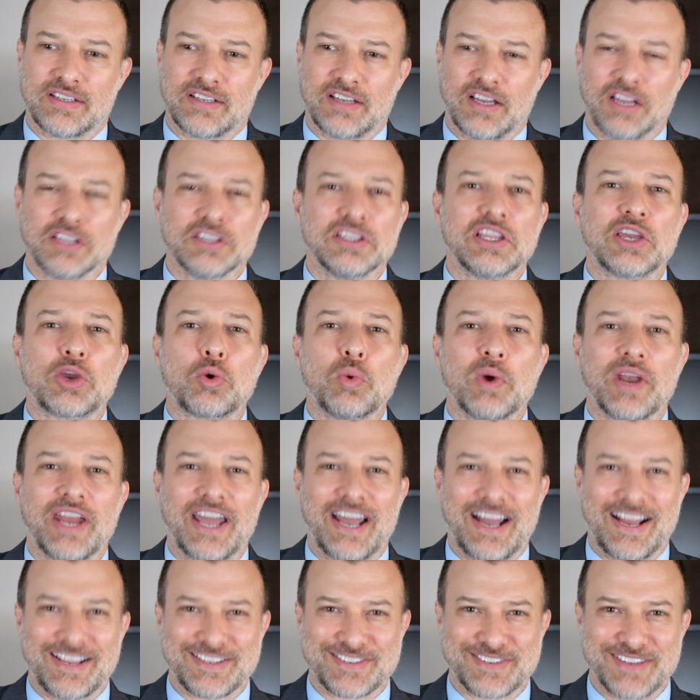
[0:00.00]
a liquid
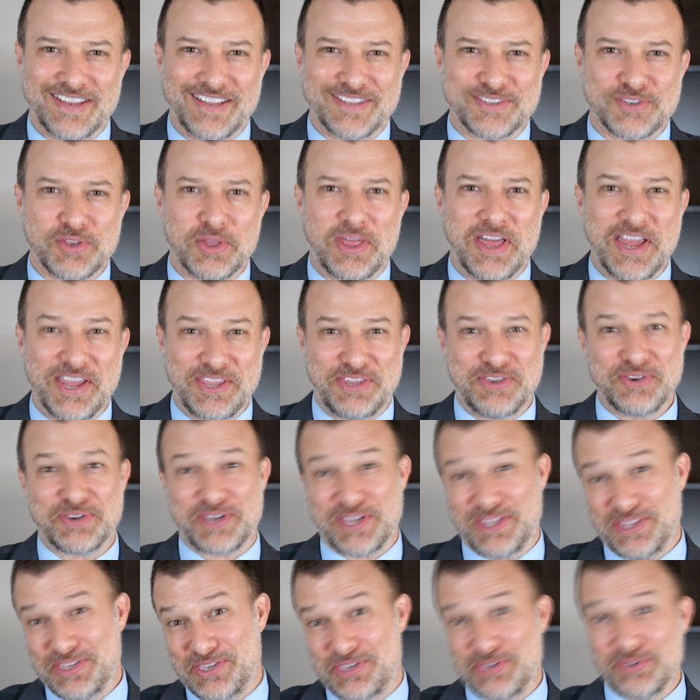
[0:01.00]
asset so that you
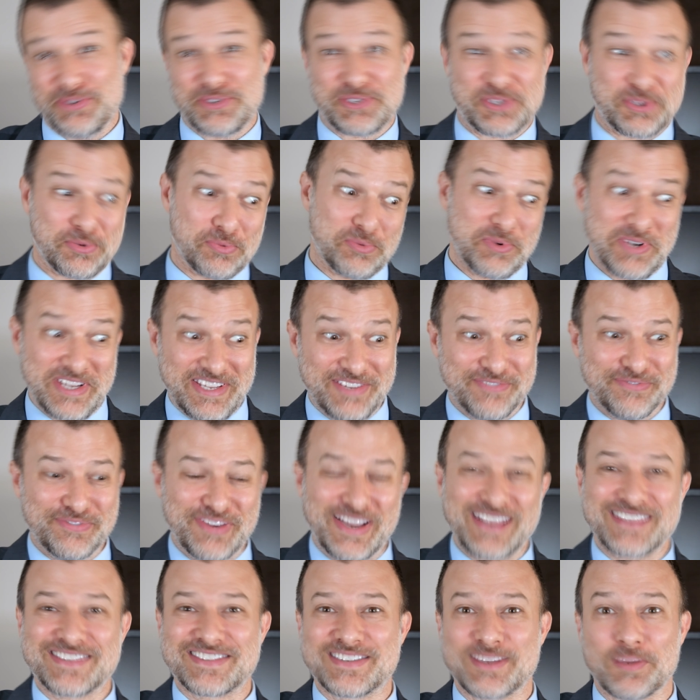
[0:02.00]
can use to
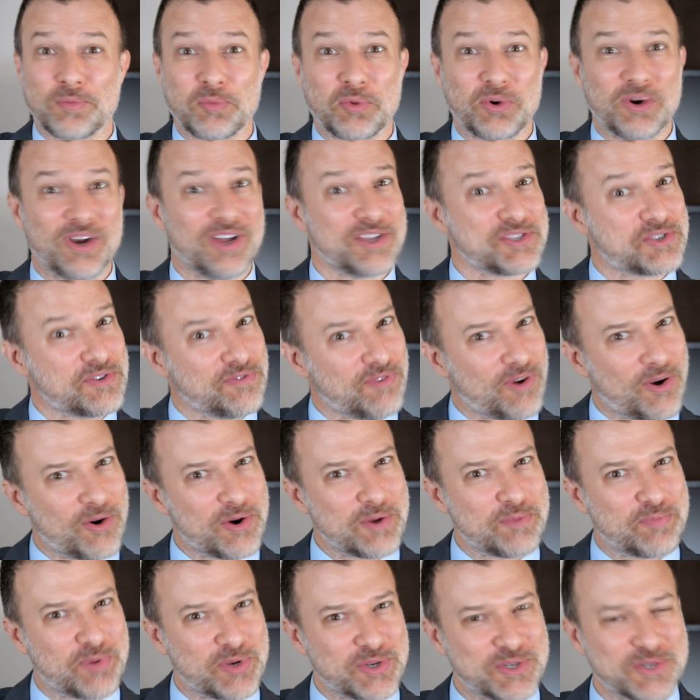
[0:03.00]
reinvest somewhere else. You've
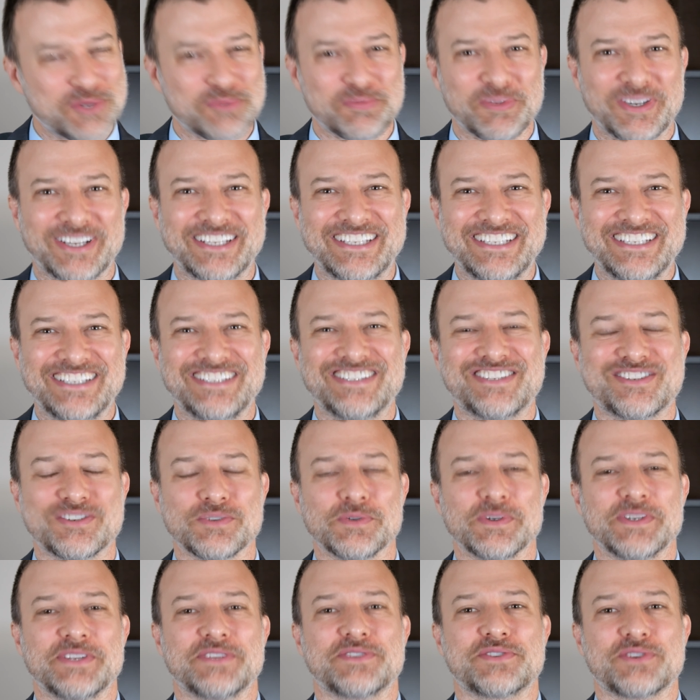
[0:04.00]
already put your money
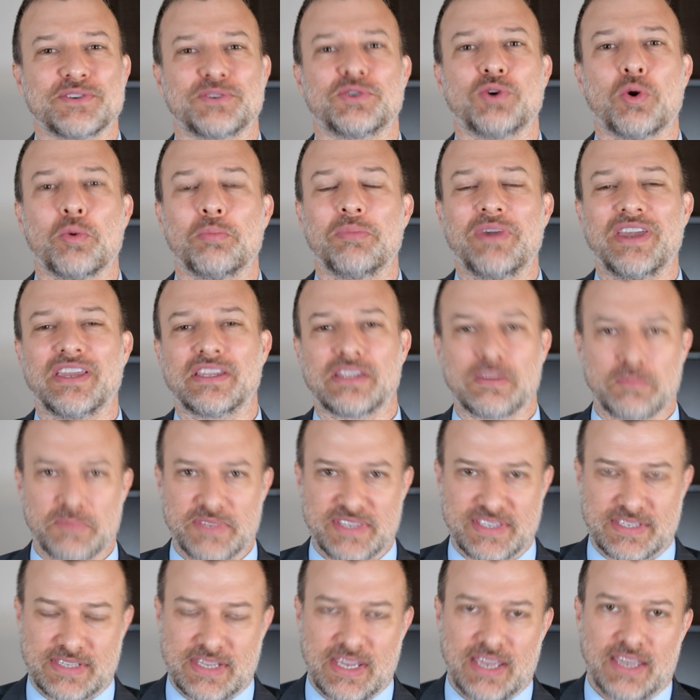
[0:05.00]
into it, so don't make the
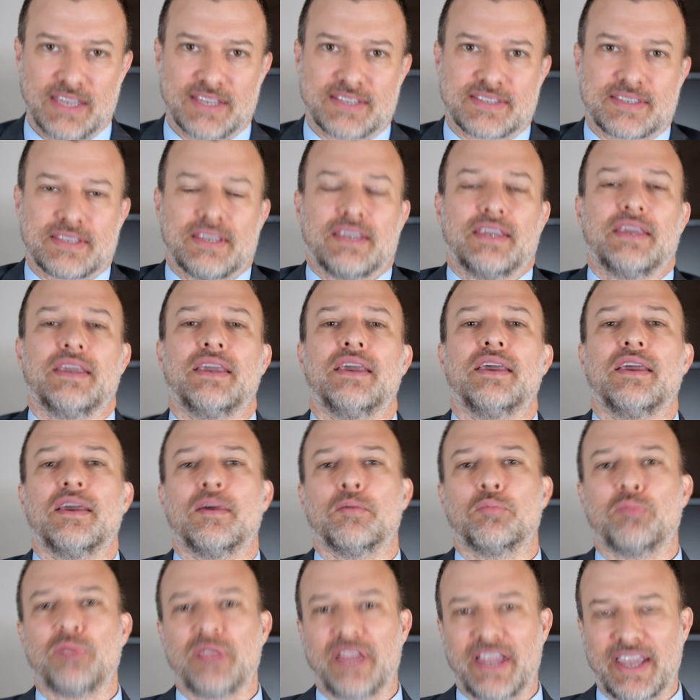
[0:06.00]
mistakes.
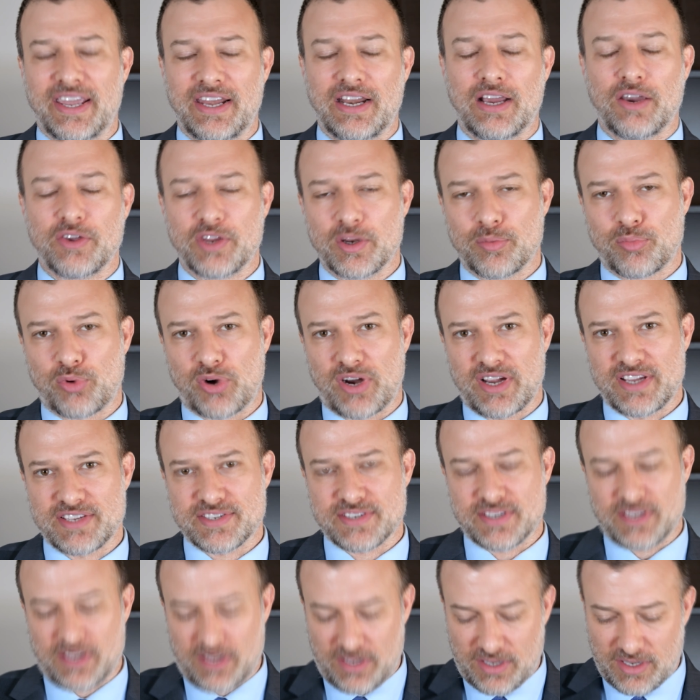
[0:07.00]
Plan out your
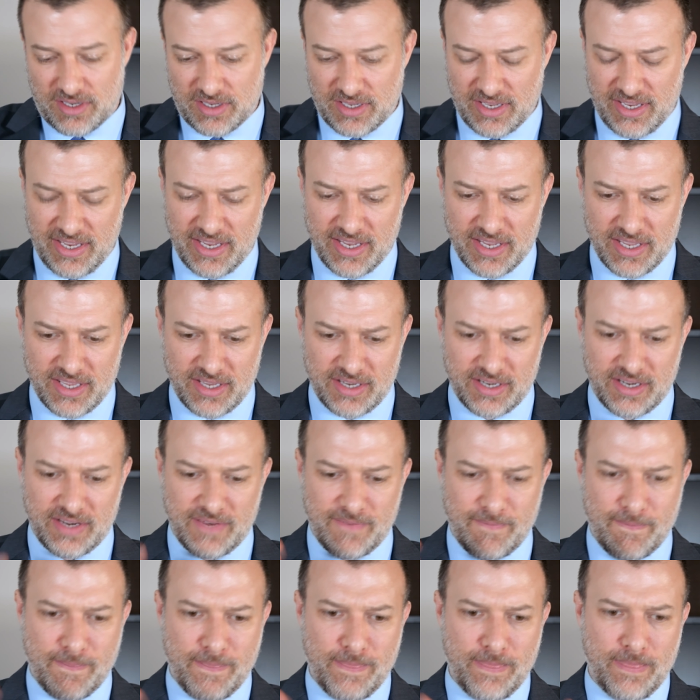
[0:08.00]
pricing. And
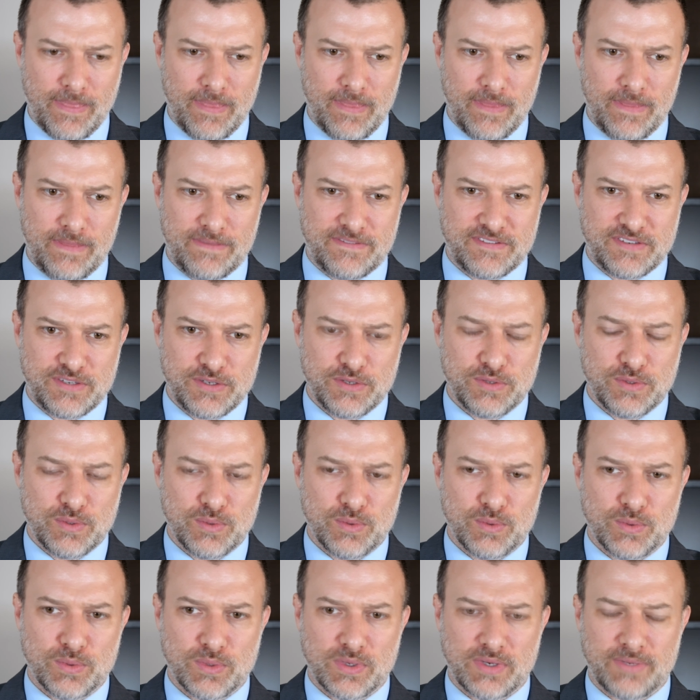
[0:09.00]

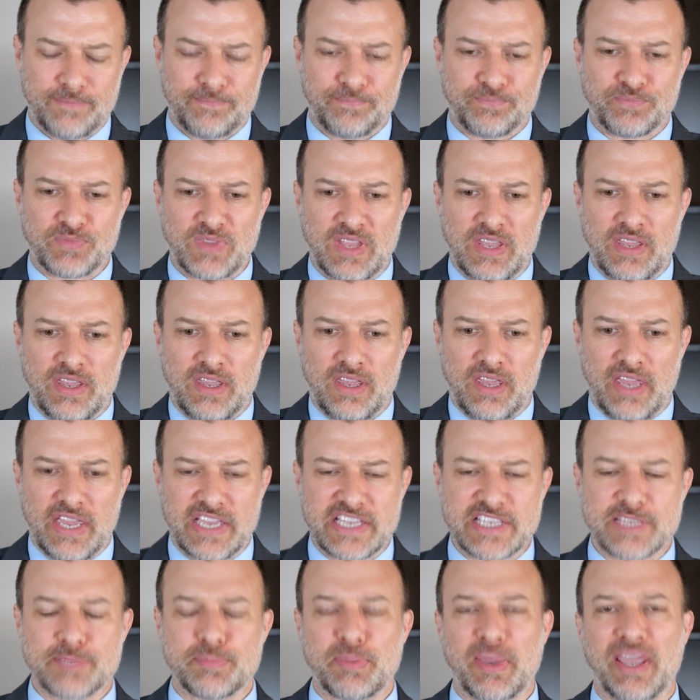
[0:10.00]
to
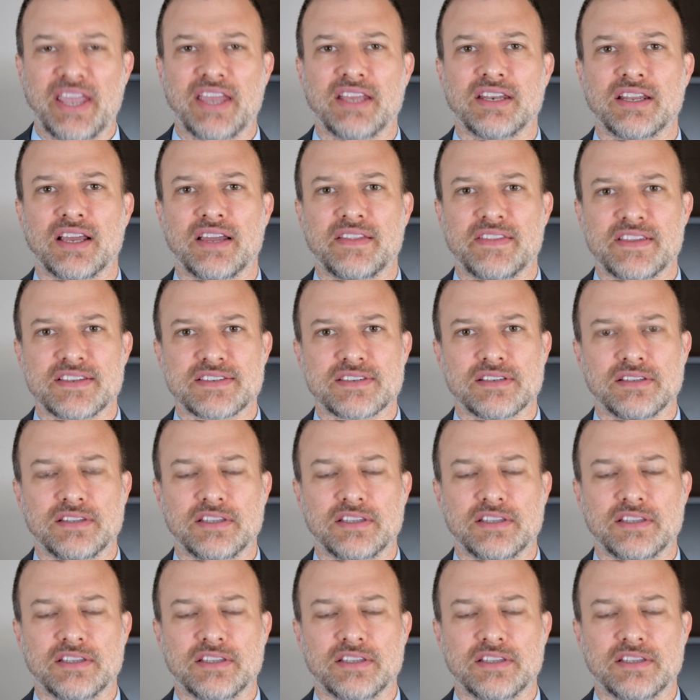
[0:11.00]
expand on this a